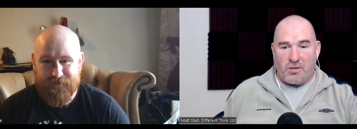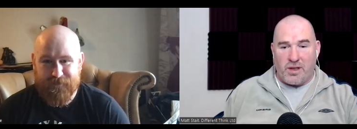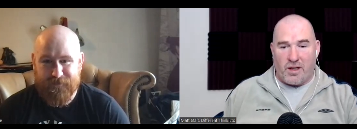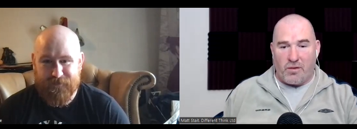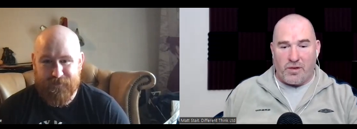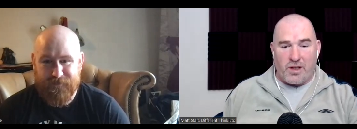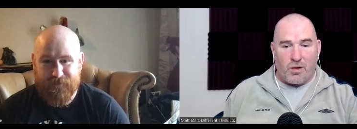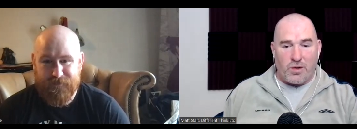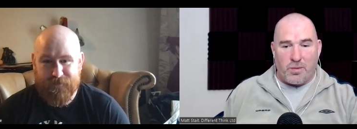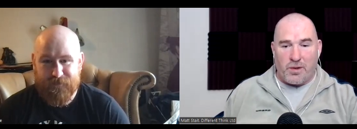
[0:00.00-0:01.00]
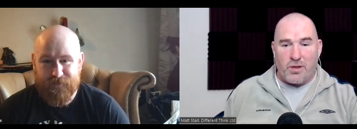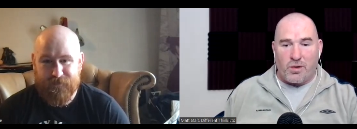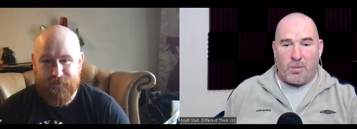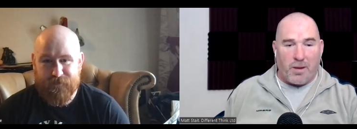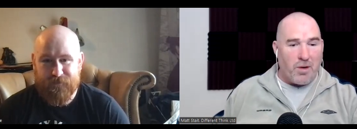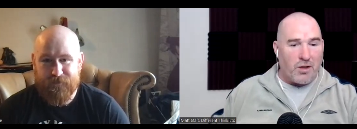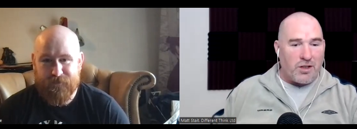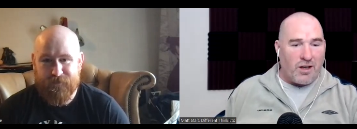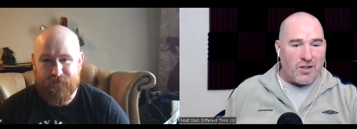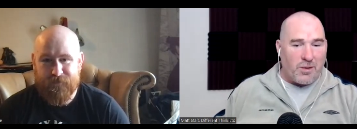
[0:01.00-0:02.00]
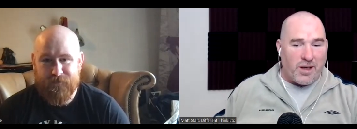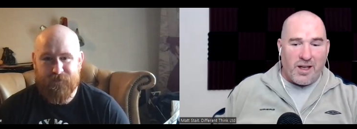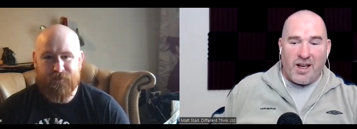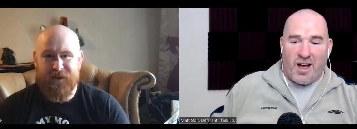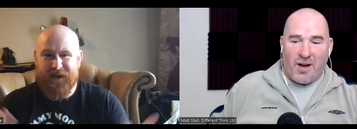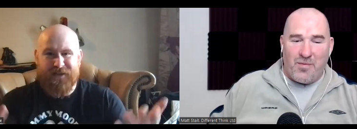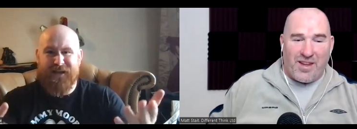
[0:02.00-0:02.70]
Speaker 1: don't need a lot of encouragement to talk about martial arts, do we? Um,